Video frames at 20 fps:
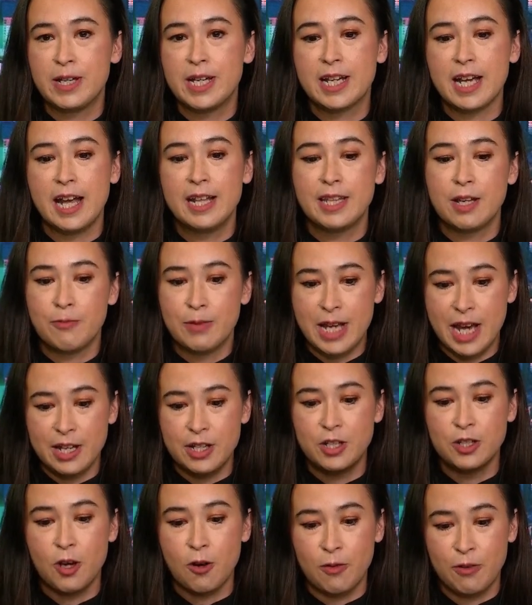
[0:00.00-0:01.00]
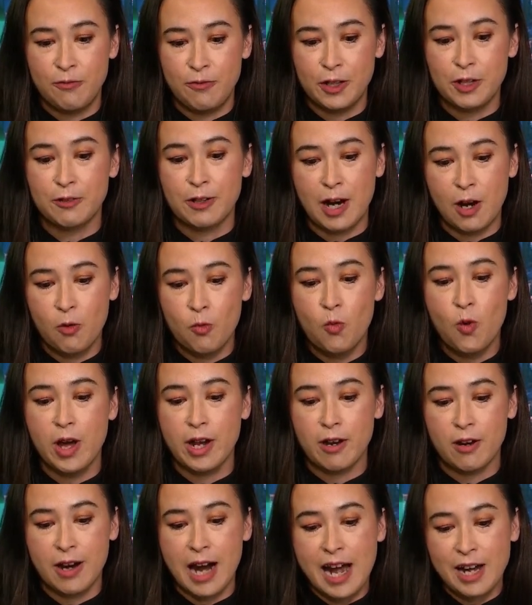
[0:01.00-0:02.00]
week, and then we had to go and figure out
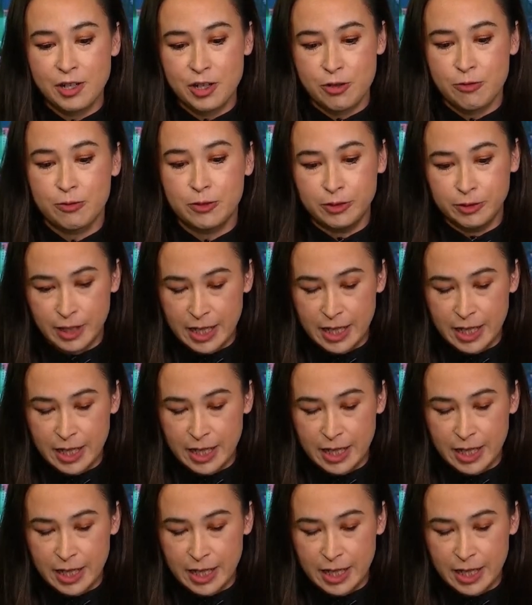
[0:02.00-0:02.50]
what our actual